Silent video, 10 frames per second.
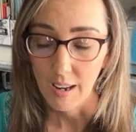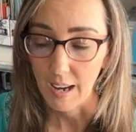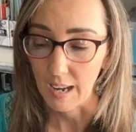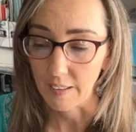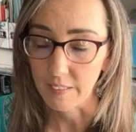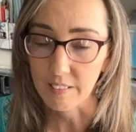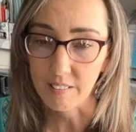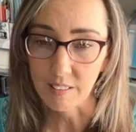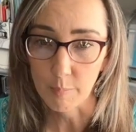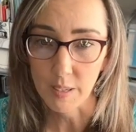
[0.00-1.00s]
And this
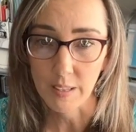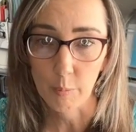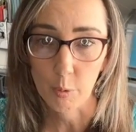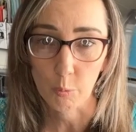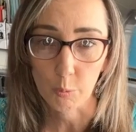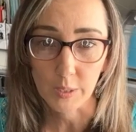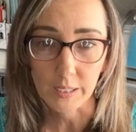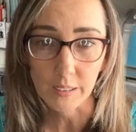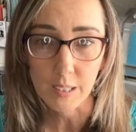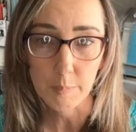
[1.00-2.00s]
is something that we're
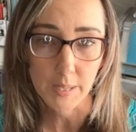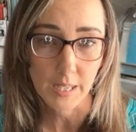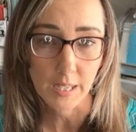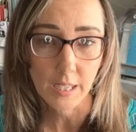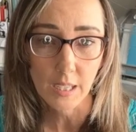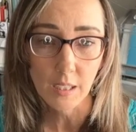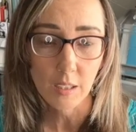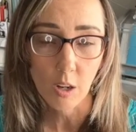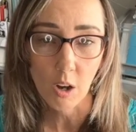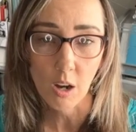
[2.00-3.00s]
really big
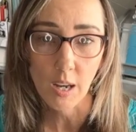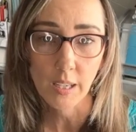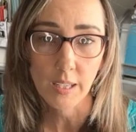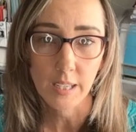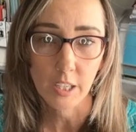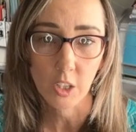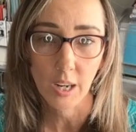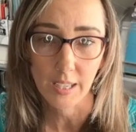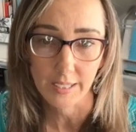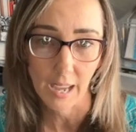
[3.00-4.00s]
on here
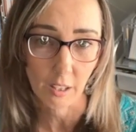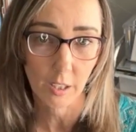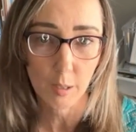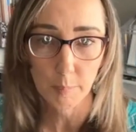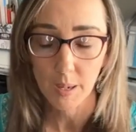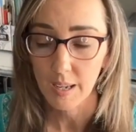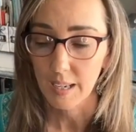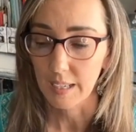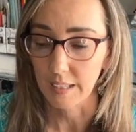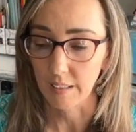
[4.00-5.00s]
at Gallup,
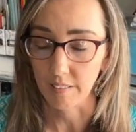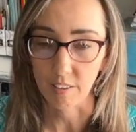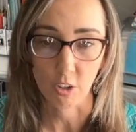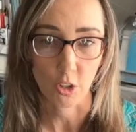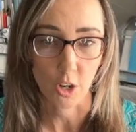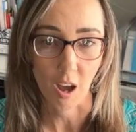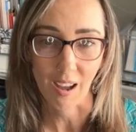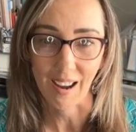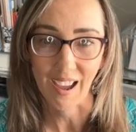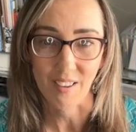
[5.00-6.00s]
is
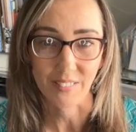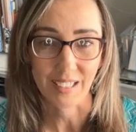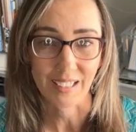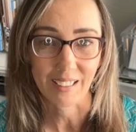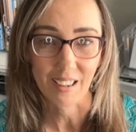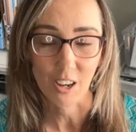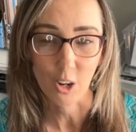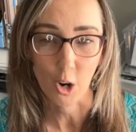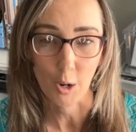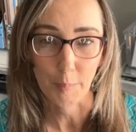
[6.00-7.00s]
not having a
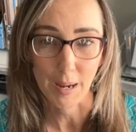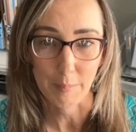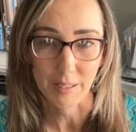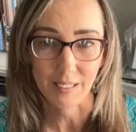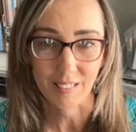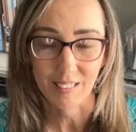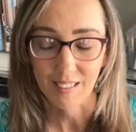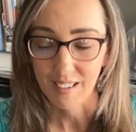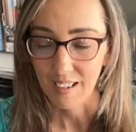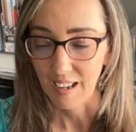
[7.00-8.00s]
car payment.
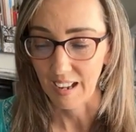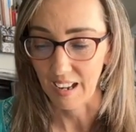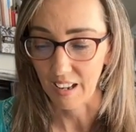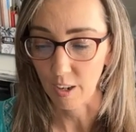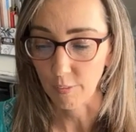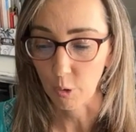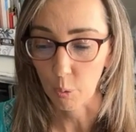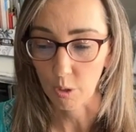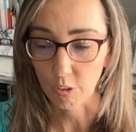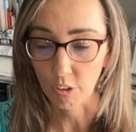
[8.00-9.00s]
And of
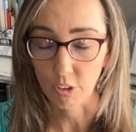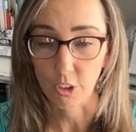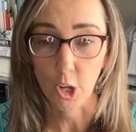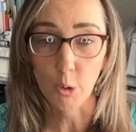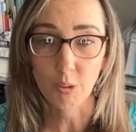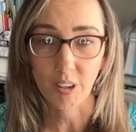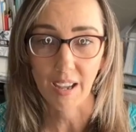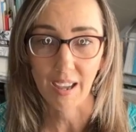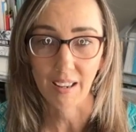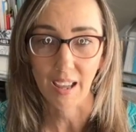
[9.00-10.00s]
course, no
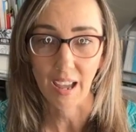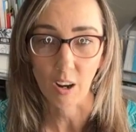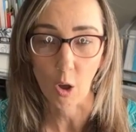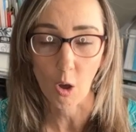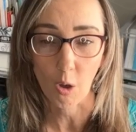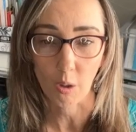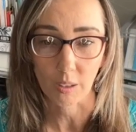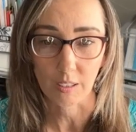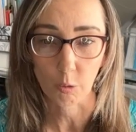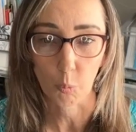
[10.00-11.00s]
debt at all
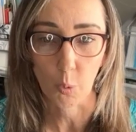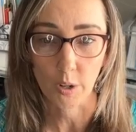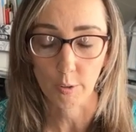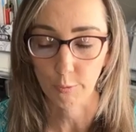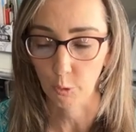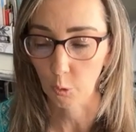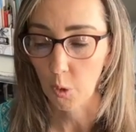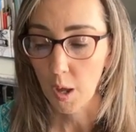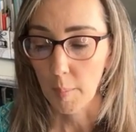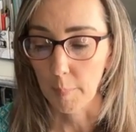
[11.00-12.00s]
is wonderful,
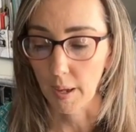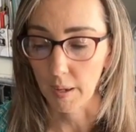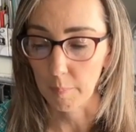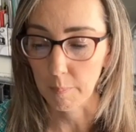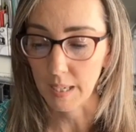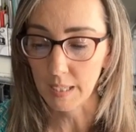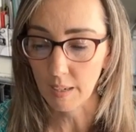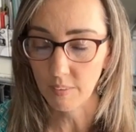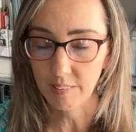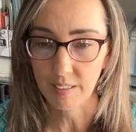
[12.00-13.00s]
but many
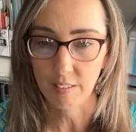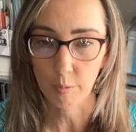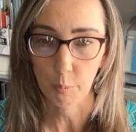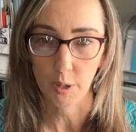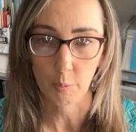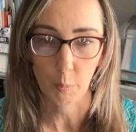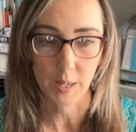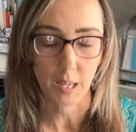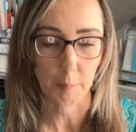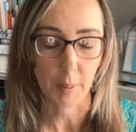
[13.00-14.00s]
of us get to the point where we
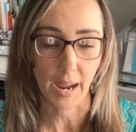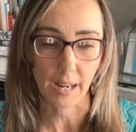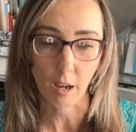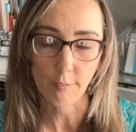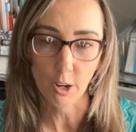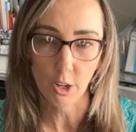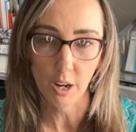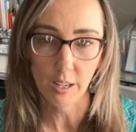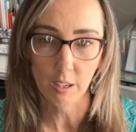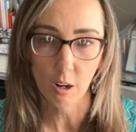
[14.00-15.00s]
can pay off our
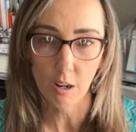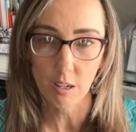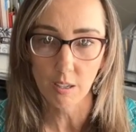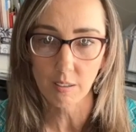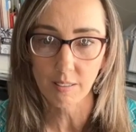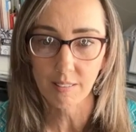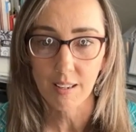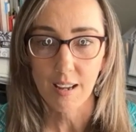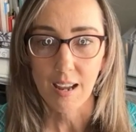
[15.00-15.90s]
credit cards